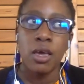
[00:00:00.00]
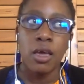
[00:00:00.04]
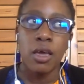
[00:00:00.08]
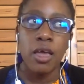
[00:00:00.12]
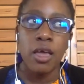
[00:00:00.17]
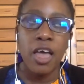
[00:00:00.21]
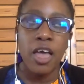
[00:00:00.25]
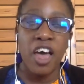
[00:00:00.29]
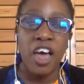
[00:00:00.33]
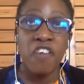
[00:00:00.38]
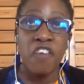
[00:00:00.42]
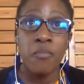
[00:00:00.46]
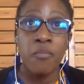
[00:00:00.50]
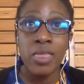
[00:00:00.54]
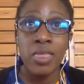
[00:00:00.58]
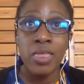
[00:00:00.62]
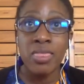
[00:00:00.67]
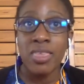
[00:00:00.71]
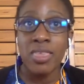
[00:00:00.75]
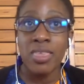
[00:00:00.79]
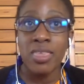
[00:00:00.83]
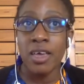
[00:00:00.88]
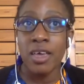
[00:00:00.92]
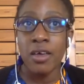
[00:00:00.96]
have
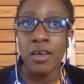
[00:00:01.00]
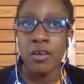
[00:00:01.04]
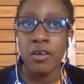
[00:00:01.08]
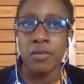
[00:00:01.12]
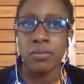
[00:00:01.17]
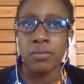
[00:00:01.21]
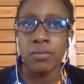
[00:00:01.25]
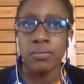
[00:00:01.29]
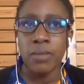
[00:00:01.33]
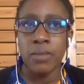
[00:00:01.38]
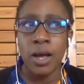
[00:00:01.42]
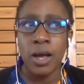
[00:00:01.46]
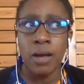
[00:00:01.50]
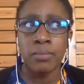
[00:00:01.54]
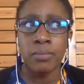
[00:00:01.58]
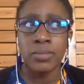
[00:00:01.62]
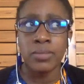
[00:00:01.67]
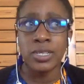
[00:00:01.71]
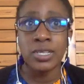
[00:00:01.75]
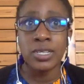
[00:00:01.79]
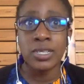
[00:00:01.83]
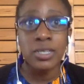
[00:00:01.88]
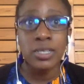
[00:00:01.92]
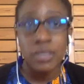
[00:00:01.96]
been there
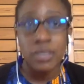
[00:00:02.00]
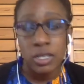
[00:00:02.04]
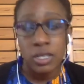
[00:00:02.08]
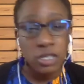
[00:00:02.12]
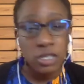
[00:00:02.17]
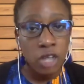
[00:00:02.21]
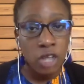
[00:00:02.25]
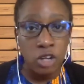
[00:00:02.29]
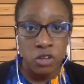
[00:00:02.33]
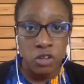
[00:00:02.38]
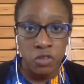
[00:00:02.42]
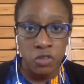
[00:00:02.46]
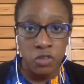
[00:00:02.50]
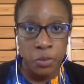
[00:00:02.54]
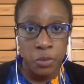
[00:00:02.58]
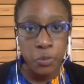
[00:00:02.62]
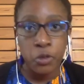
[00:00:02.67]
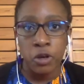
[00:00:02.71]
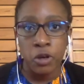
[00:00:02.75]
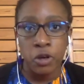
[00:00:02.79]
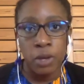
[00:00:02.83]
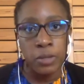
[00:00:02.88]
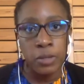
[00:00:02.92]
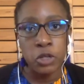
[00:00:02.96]
since the start of the
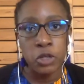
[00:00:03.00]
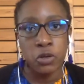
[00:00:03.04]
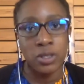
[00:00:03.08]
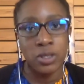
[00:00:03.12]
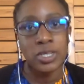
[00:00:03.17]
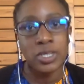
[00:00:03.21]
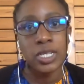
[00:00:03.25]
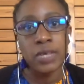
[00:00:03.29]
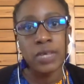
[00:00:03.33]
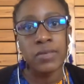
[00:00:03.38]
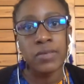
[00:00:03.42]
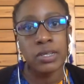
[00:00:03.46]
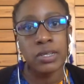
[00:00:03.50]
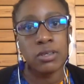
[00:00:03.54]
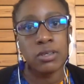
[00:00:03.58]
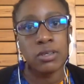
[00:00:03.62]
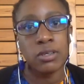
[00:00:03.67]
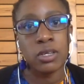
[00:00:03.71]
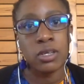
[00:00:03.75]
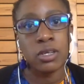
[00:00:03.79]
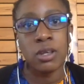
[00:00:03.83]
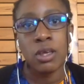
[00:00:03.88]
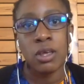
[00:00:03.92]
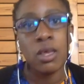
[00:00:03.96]
program in
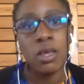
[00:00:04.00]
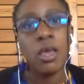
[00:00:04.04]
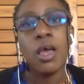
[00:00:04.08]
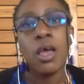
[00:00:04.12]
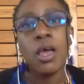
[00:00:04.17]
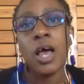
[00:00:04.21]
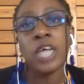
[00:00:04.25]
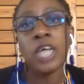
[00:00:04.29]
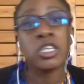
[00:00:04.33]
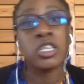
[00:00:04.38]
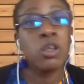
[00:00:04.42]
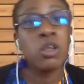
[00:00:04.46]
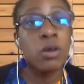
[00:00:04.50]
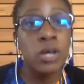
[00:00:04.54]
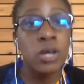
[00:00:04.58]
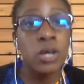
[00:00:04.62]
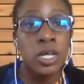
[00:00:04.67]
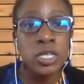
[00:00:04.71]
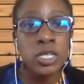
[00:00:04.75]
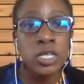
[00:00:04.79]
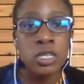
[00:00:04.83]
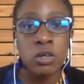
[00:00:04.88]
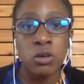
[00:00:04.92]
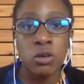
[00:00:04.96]
2017. As long
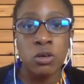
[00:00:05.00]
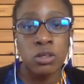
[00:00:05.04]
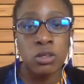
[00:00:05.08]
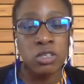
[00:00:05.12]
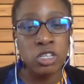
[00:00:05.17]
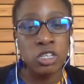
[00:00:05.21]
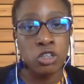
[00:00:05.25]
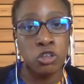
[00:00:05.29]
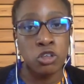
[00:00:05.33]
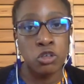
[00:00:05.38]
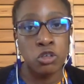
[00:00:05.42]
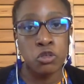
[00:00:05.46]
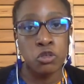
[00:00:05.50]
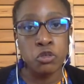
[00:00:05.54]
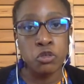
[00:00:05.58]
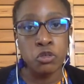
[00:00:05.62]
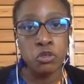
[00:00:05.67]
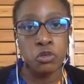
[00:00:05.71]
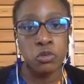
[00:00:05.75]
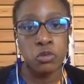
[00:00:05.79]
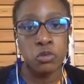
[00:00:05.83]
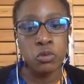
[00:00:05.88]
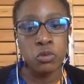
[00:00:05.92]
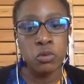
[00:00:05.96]
as they continue
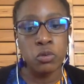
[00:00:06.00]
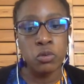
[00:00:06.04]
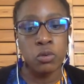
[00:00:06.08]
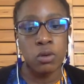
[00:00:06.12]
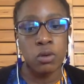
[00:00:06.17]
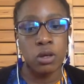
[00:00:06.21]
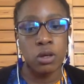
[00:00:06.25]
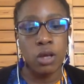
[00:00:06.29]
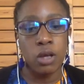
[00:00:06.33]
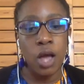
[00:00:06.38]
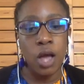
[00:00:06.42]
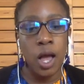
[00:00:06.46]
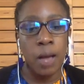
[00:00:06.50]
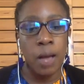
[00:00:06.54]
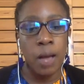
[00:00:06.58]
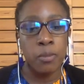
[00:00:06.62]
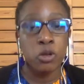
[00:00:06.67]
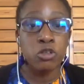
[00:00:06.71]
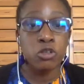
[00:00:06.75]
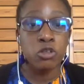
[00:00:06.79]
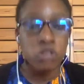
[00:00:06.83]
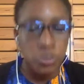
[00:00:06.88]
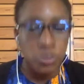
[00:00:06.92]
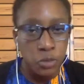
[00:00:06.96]
to
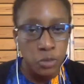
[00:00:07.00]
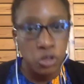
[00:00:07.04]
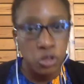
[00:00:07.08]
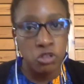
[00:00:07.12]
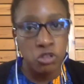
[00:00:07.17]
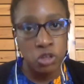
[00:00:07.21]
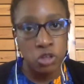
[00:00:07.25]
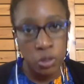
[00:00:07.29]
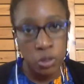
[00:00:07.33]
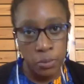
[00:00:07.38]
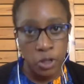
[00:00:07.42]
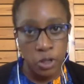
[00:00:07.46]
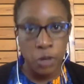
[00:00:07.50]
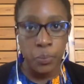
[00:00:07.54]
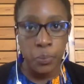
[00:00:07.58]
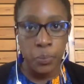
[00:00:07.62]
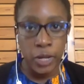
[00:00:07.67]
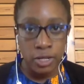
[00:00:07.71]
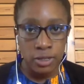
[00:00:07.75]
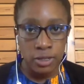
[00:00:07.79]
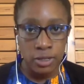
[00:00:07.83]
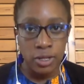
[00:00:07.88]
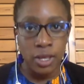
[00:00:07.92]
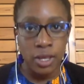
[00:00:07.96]
contribute to
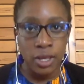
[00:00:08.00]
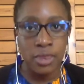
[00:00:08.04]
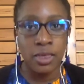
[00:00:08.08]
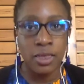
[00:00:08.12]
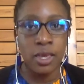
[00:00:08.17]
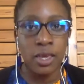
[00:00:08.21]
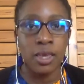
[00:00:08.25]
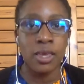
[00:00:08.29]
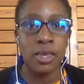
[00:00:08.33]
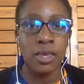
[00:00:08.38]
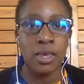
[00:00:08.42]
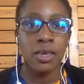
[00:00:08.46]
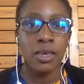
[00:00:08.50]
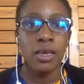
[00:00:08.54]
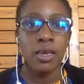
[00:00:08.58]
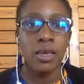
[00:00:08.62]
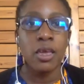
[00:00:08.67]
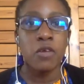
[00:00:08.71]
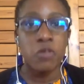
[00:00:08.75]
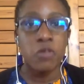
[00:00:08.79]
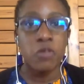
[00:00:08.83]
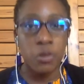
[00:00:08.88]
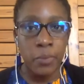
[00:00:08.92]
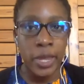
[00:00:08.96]
Immunopaedia, they
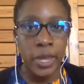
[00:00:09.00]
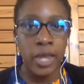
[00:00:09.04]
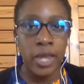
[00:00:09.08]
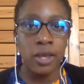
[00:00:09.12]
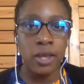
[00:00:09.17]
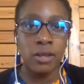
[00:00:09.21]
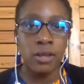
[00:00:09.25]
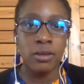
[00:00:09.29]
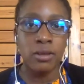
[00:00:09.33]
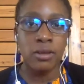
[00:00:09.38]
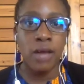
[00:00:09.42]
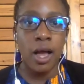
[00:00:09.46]
remain